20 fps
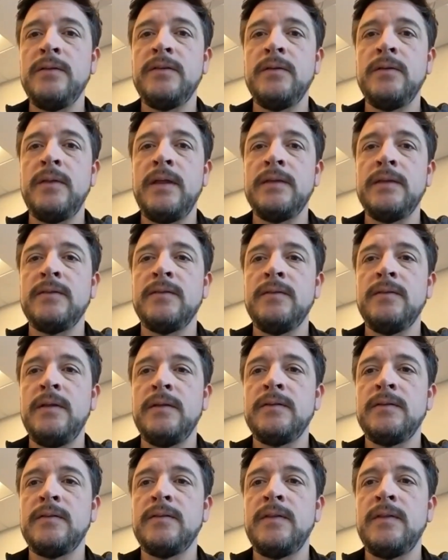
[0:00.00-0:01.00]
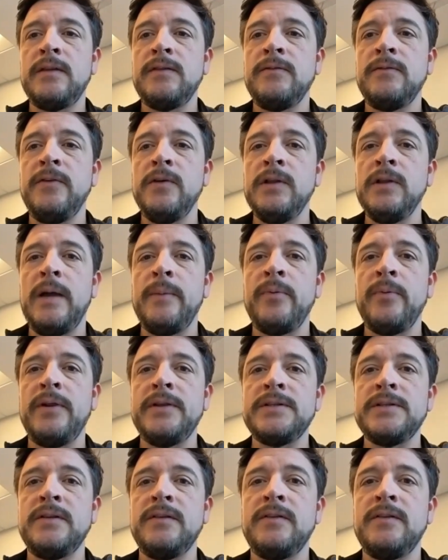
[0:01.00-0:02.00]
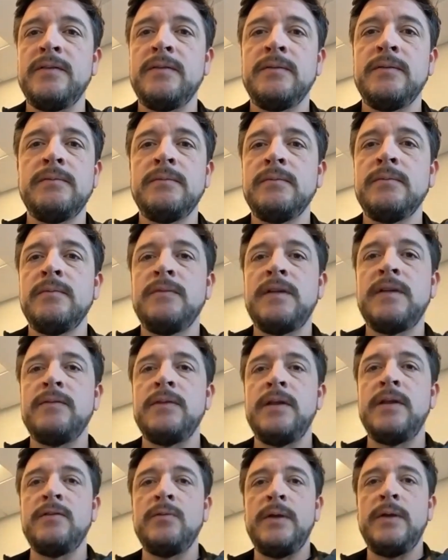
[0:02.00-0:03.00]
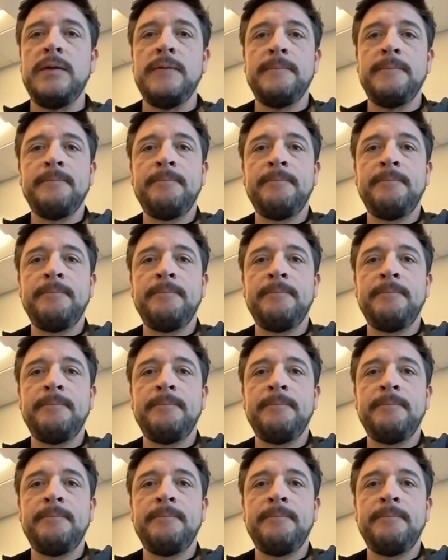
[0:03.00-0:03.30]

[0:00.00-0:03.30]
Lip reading: So that's full operations 7 days a week.